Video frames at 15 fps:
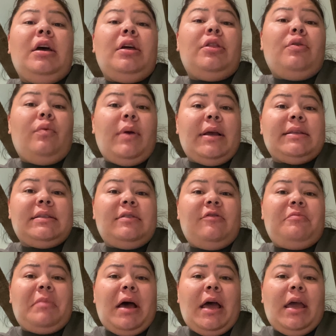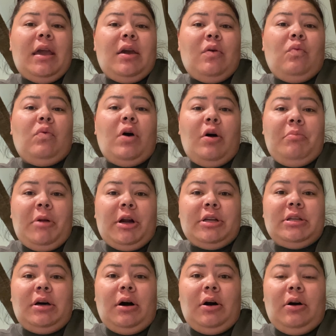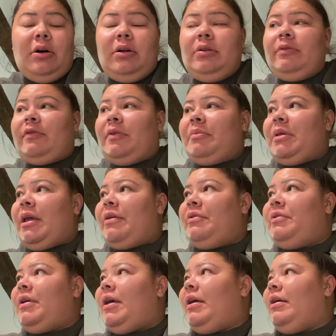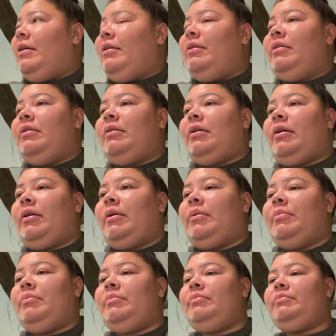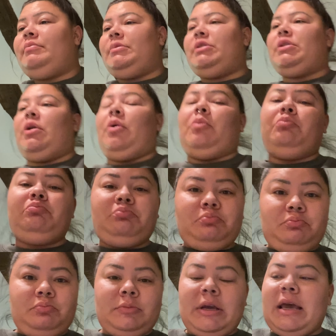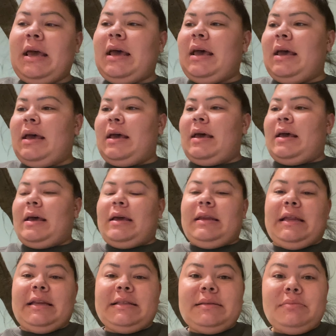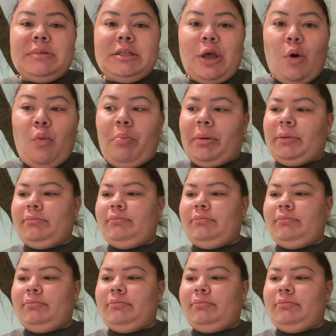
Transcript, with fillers: the rest of my Walmart haul from the other day. Um, so, I needed some soap.